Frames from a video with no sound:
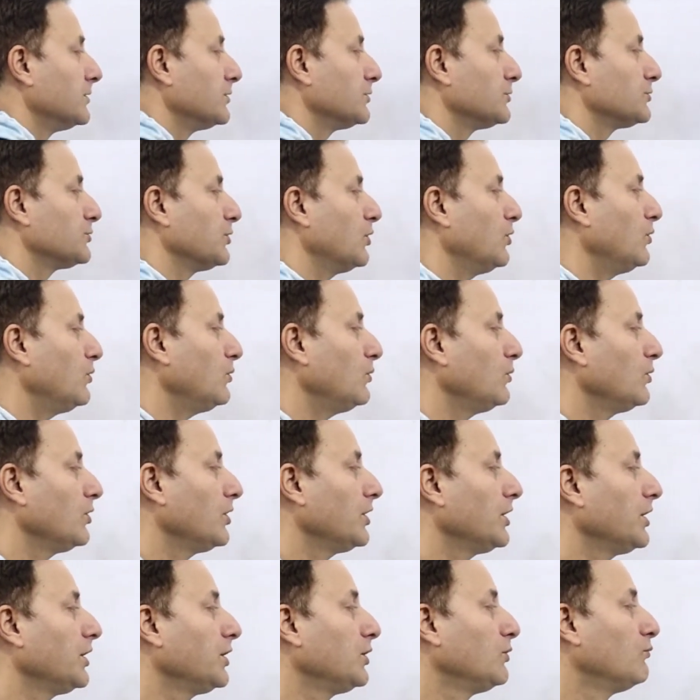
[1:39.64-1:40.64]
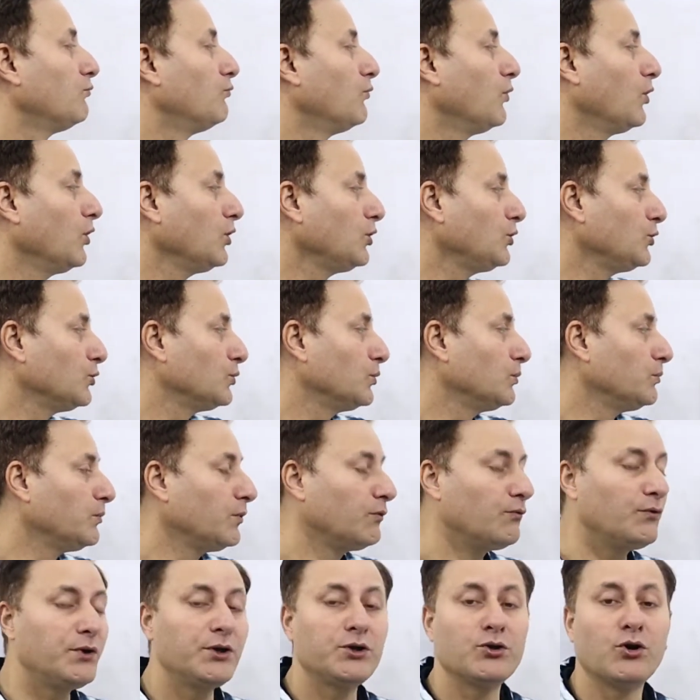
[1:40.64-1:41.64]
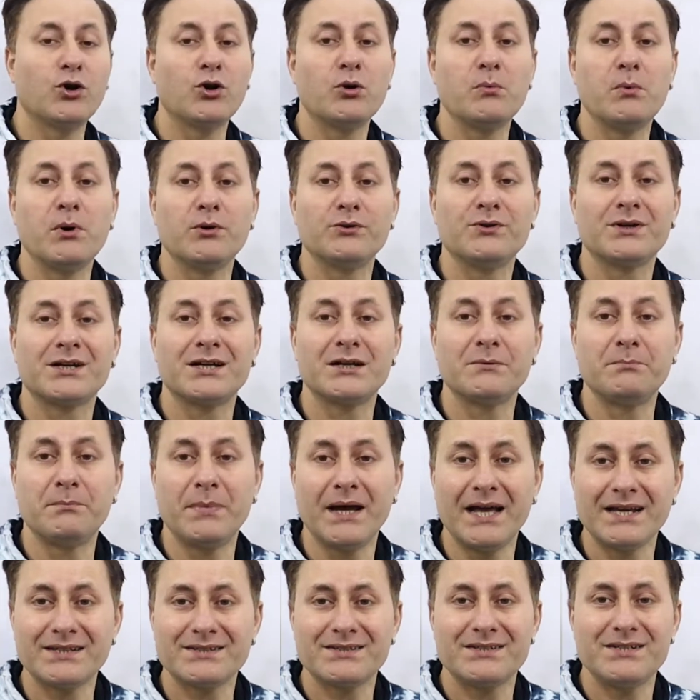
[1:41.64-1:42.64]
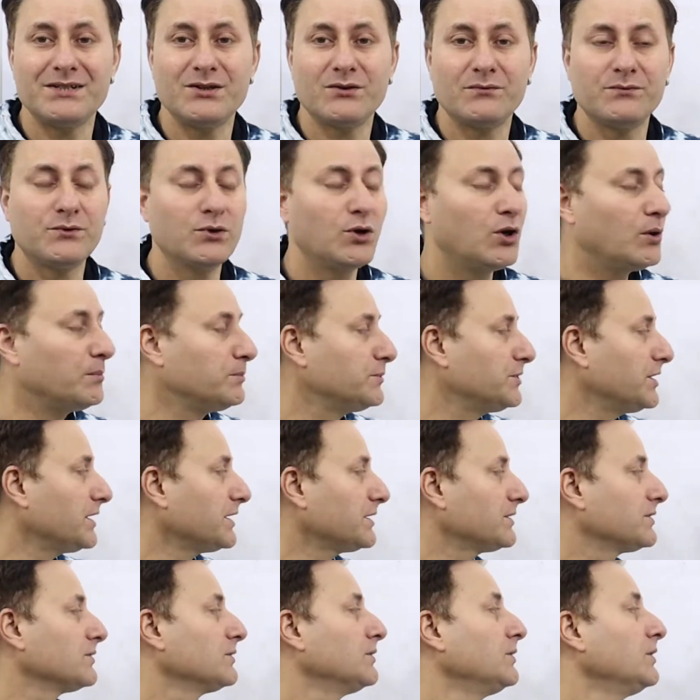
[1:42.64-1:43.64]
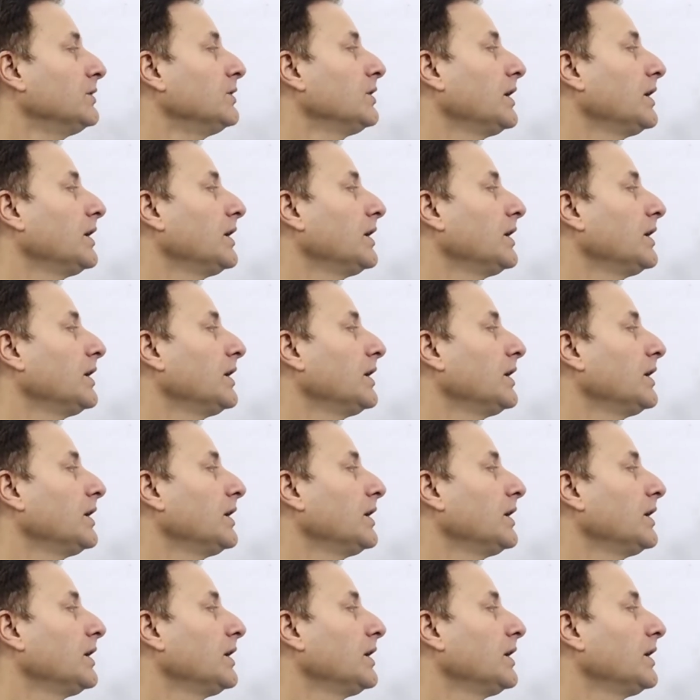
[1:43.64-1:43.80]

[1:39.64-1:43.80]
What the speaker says: So in volume, we talk about the capacity of the object,